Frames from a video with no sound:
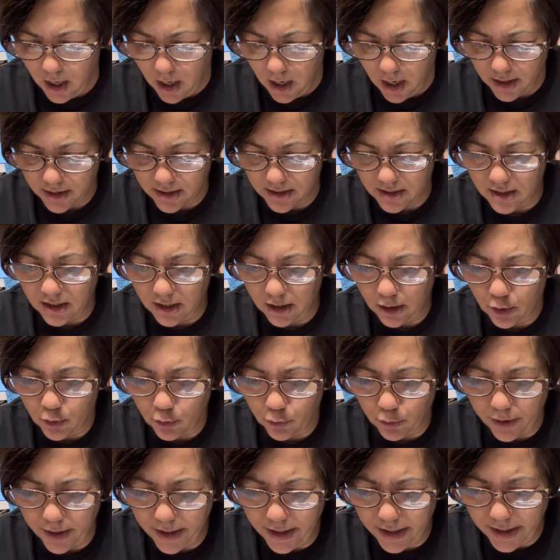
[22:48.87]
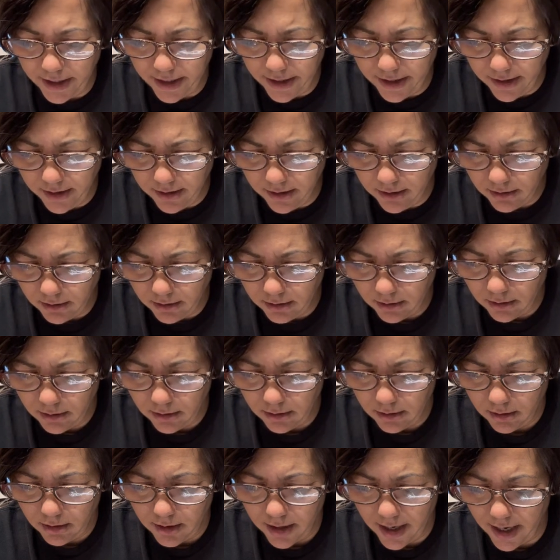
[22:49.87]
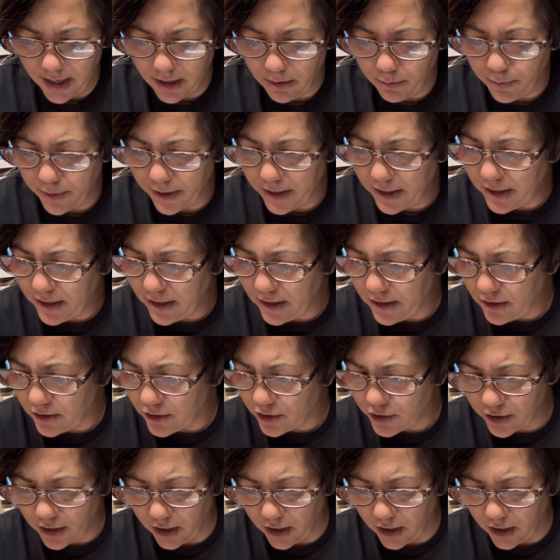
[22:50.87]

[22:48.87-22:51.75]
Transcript: I see green ABs,